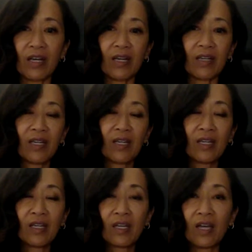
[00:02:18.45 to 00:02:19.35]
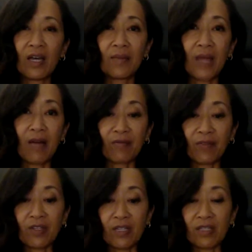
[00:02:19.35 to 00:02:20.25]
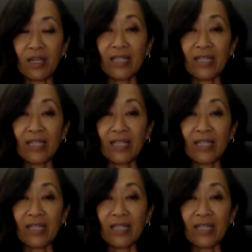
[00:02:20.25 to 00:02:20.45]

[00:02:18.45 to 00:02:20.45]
and now out for the season.